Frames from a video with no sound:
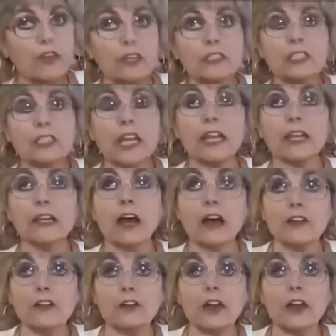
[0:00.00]
of Defense, and
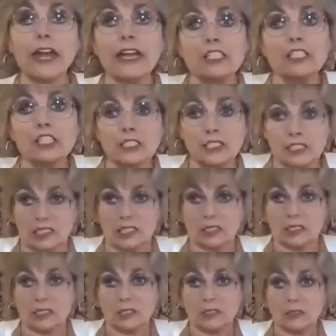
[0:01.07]
other
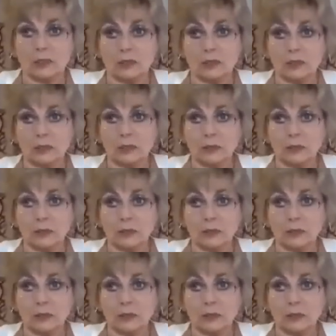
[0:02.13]
agencies.